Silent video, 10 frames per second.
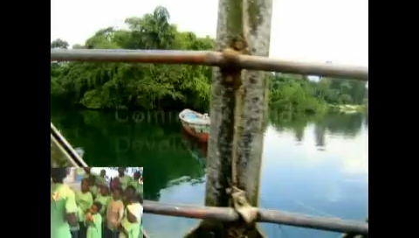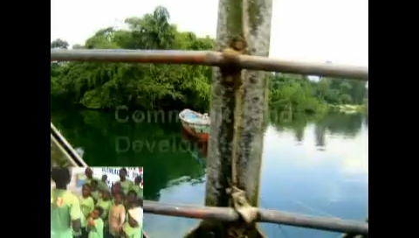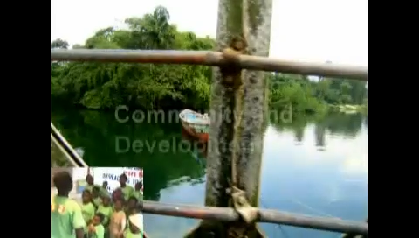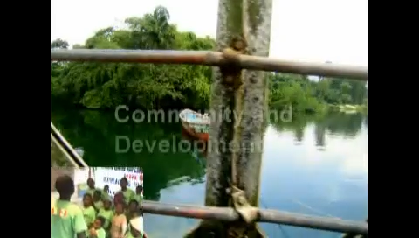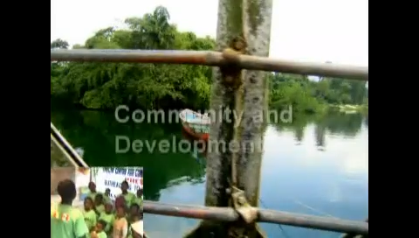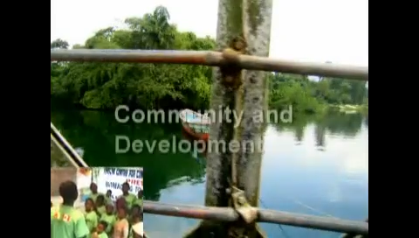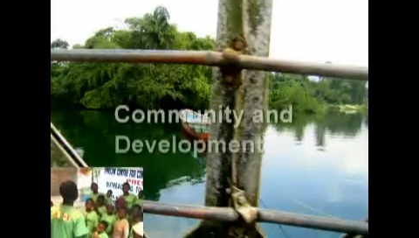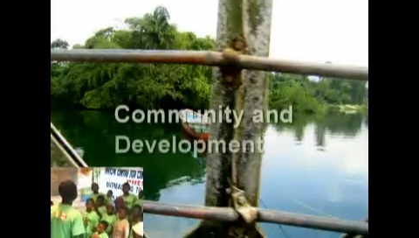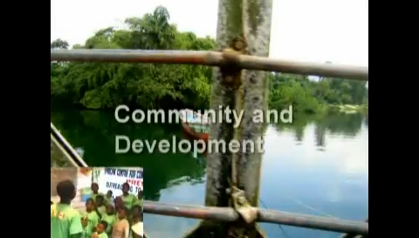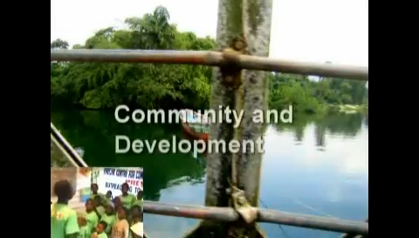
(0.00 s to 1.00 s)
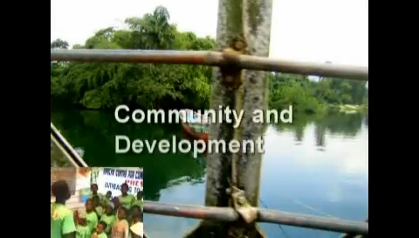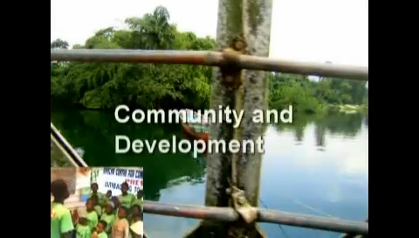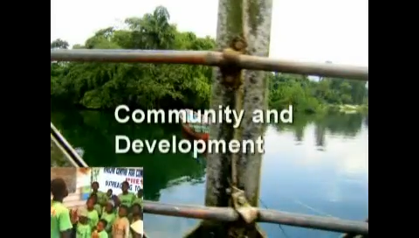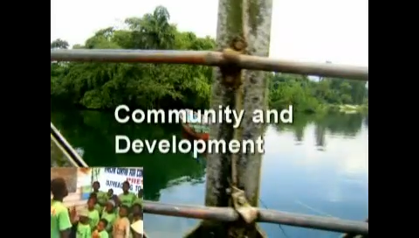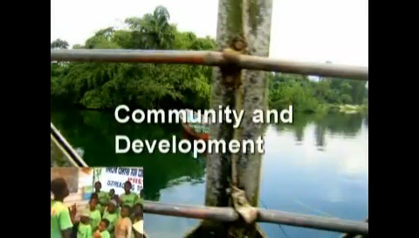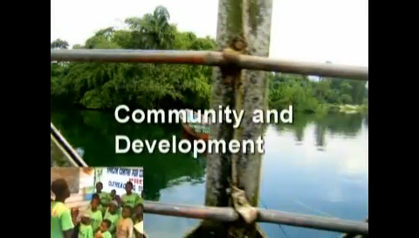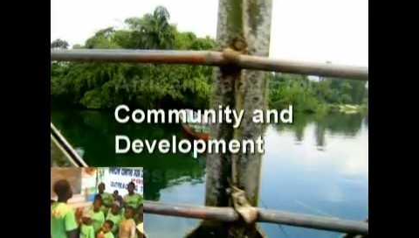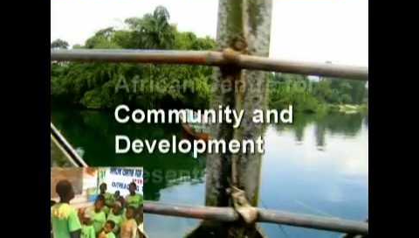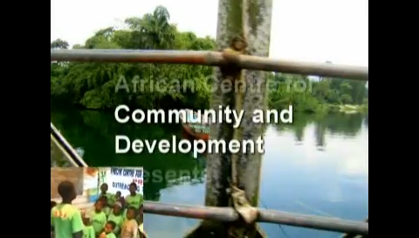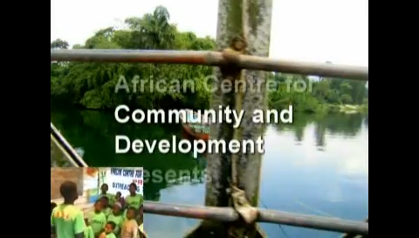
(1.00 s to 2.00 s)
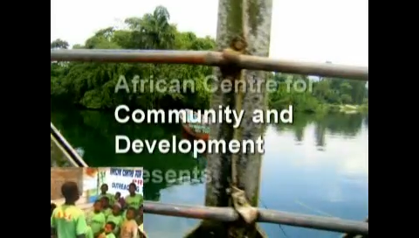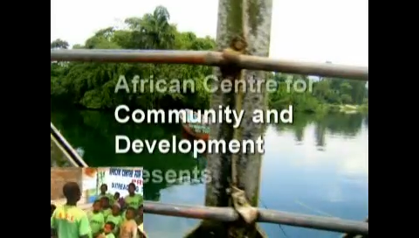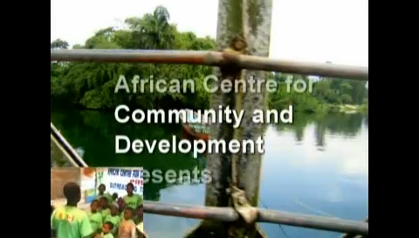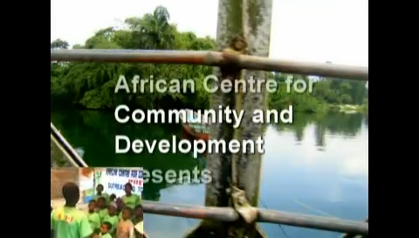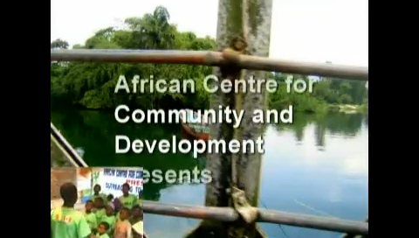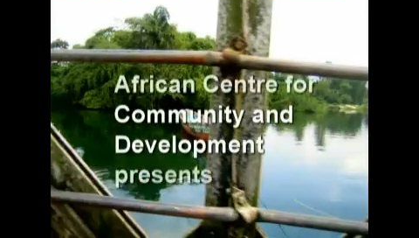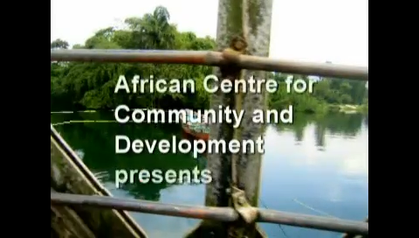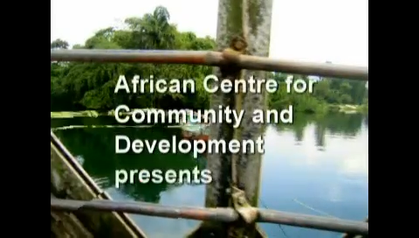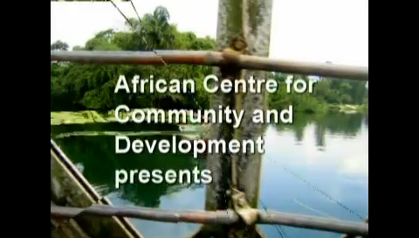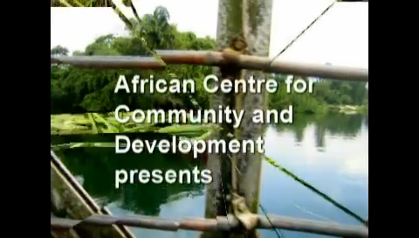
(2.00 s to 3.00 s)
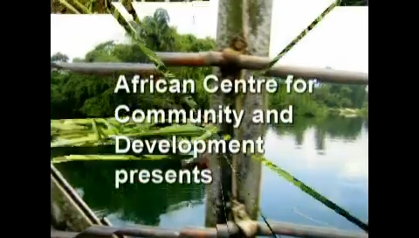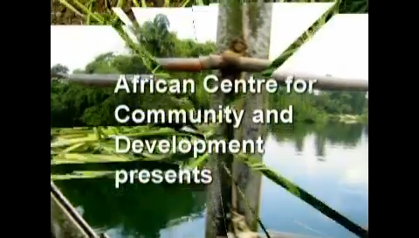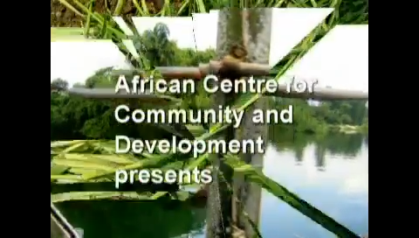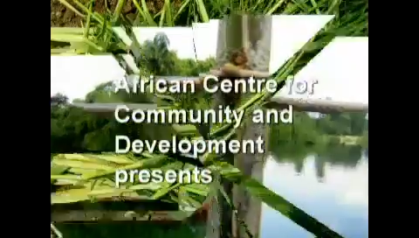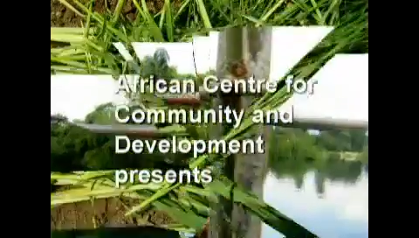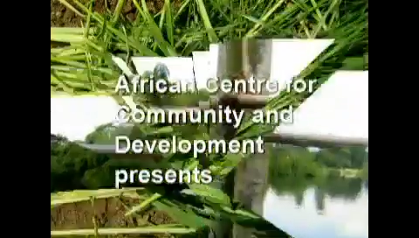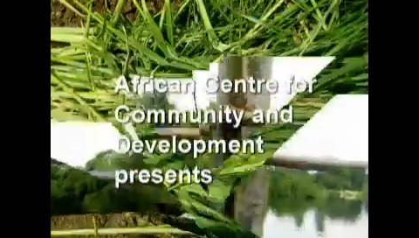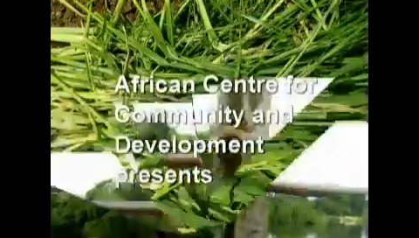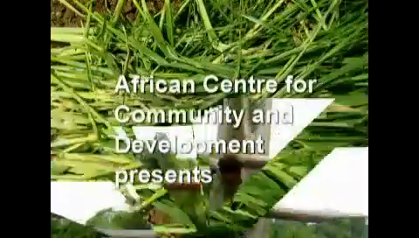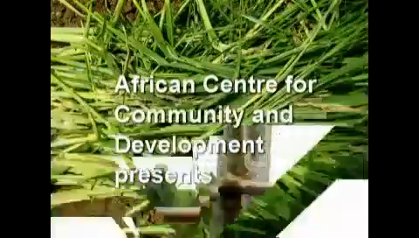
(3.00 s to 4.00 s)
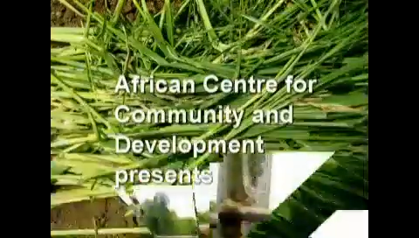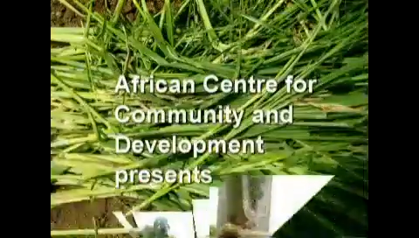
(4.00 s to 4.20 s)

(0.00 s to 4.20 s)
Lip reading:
Nobody's mouth can be seen.